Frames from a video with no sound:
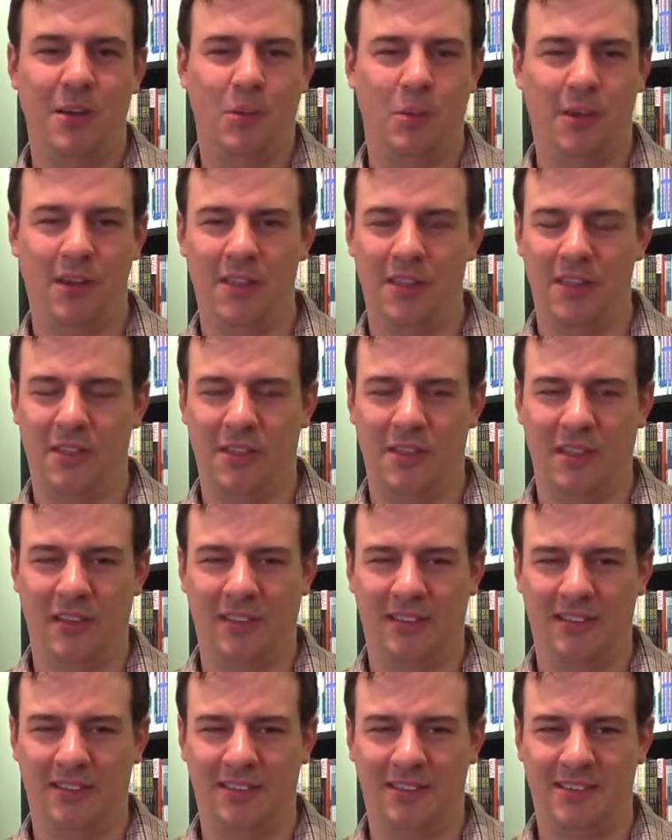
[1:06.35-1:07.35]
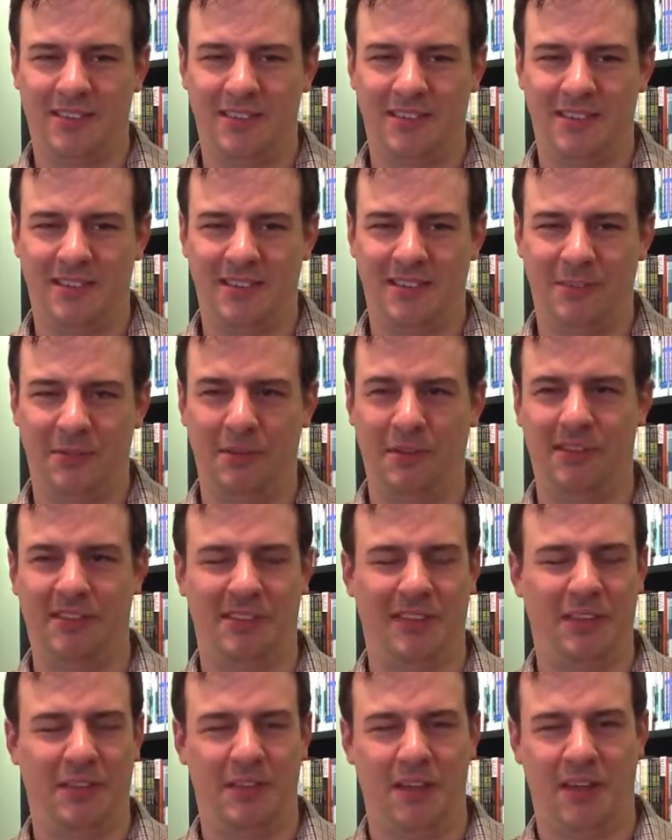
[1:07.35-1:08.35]
One of the things I
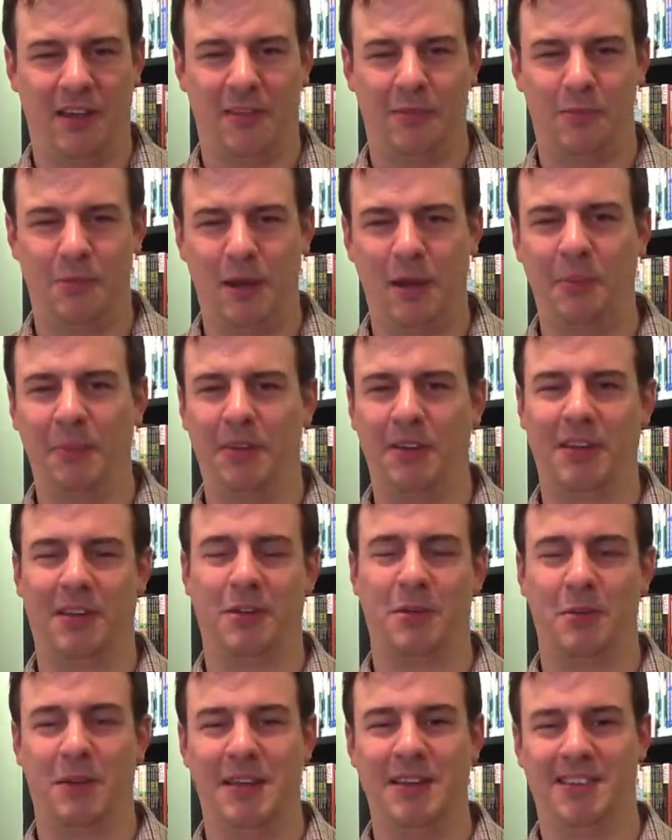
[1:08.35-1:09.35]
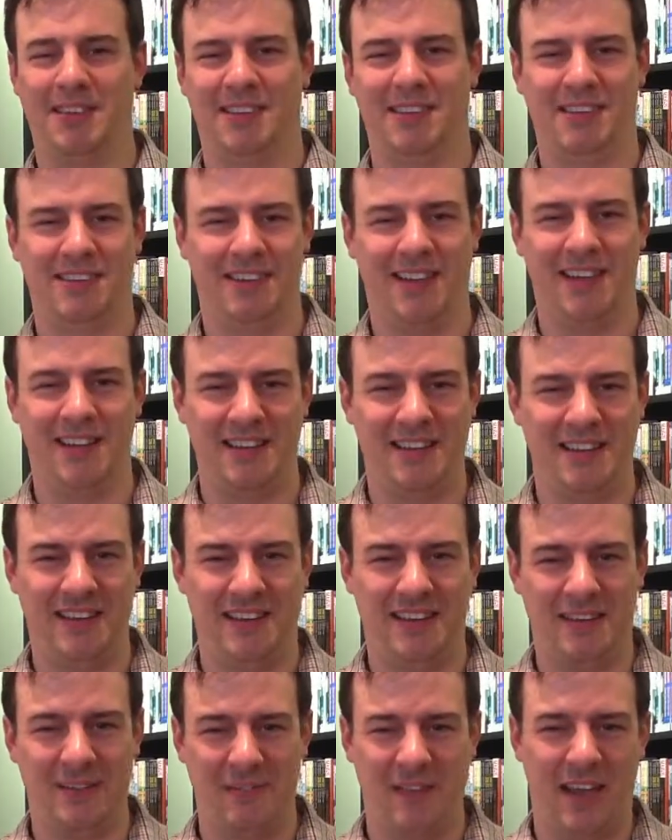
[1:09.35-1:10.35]
recently thought of, probably the craziest
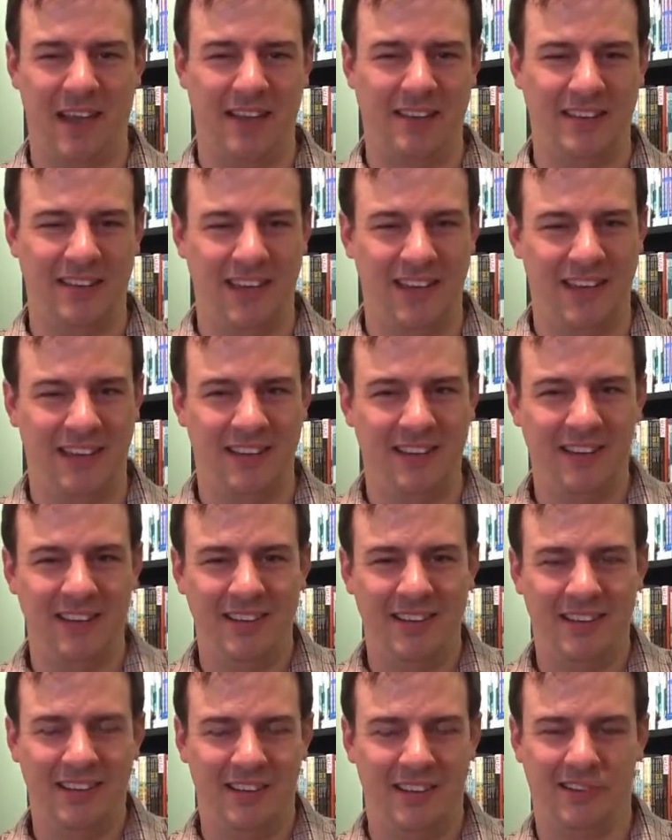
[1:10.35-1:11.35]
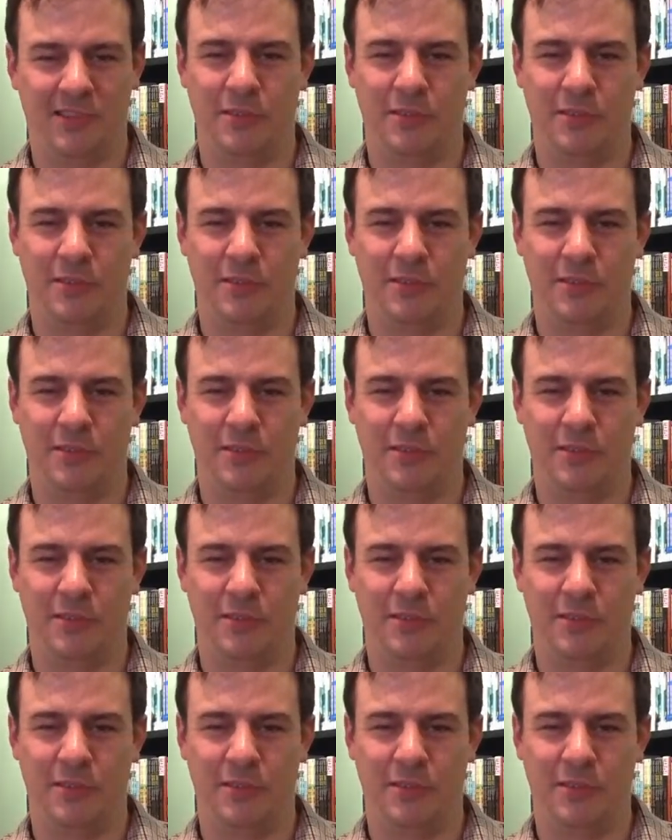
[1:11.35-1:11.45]
idea I've had yet, is